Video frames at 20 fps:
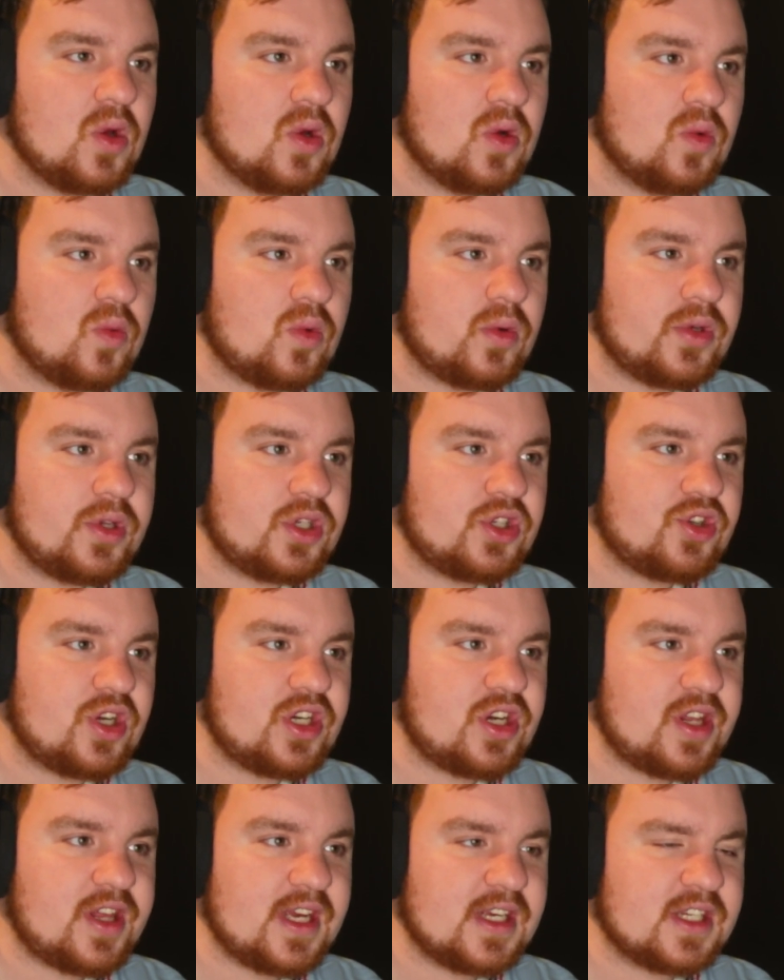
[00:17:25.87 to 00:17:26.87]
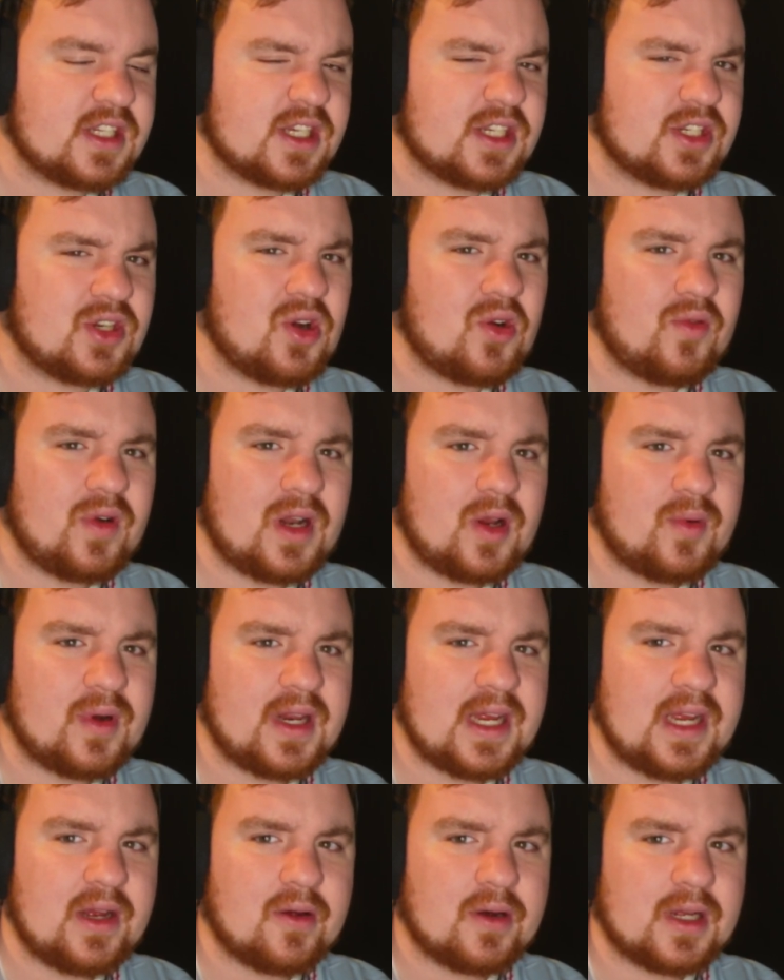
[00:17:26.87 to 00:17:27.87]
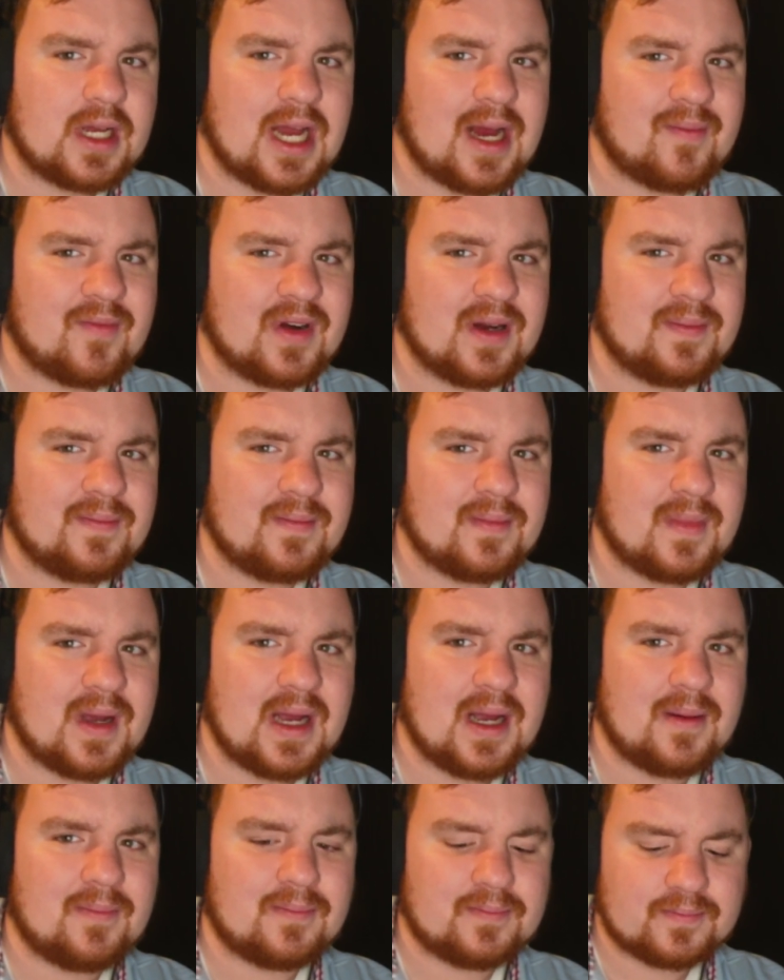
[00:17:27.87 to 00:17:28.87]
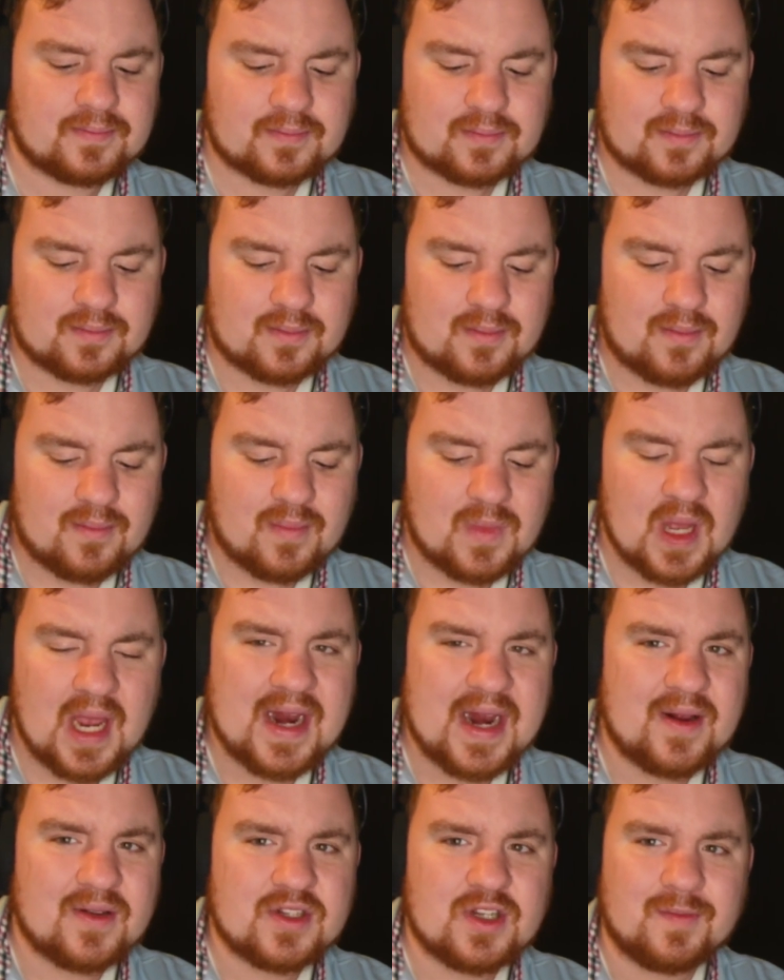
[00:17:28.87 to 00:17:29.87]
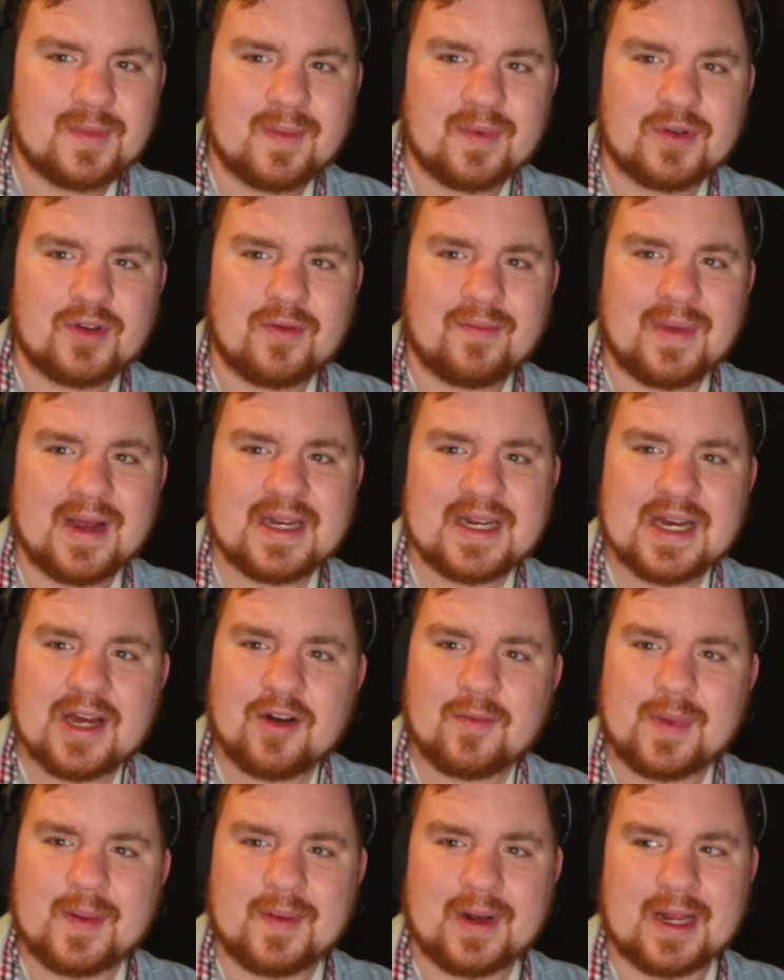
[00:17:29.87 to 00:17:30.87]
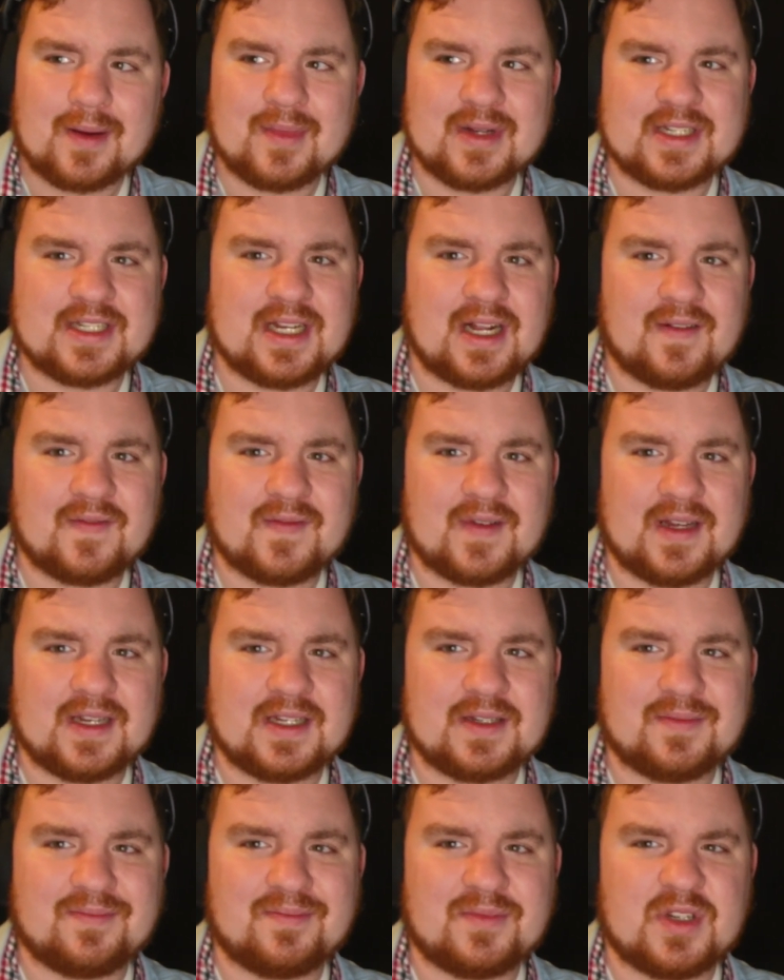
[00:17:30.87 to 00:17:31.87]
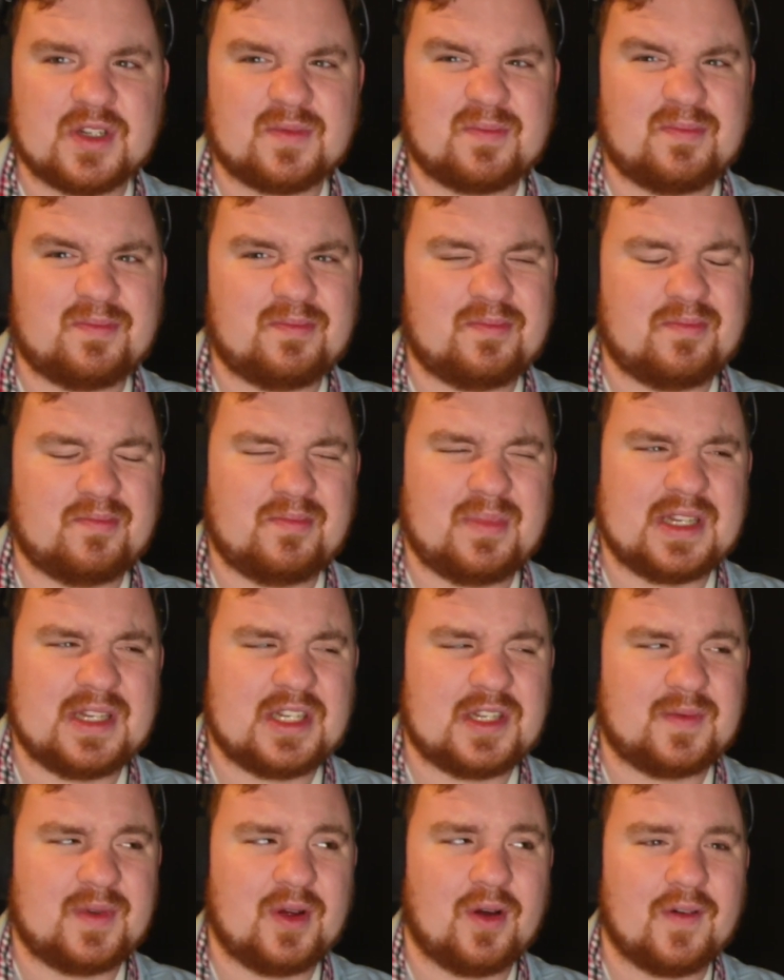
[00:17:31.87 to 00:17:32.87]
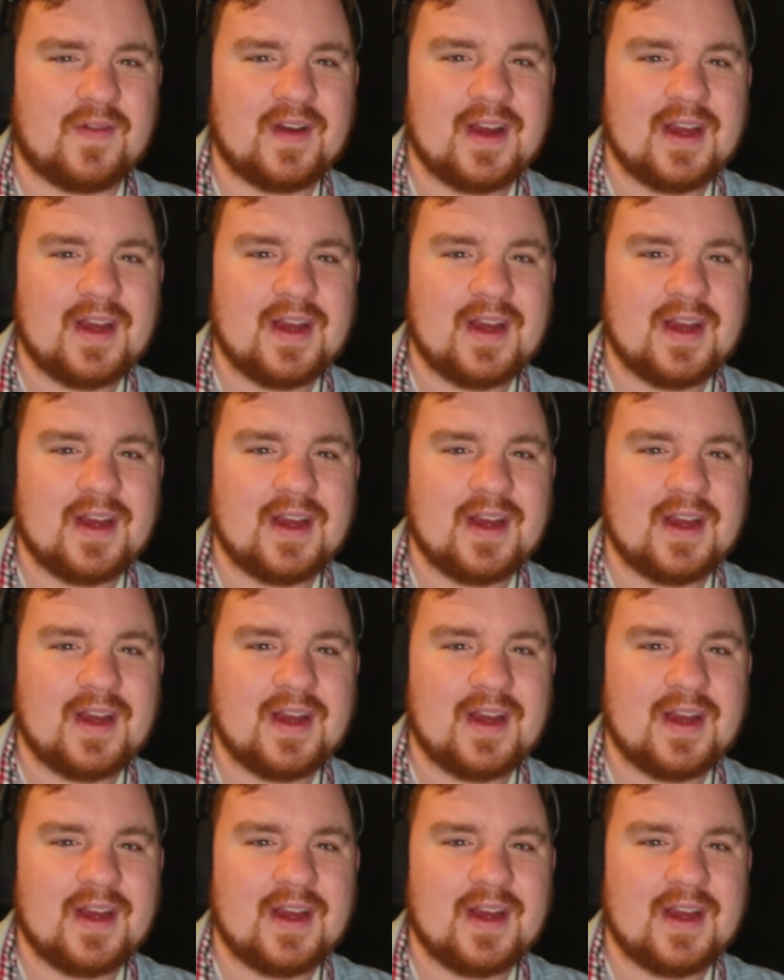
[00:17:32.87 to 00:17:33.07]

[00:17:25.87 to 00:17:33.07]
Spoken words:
we'll do Stranger Things, because I don't really want to eat on camera. I know some people don't mind it. I know people like myself. It just pisses me off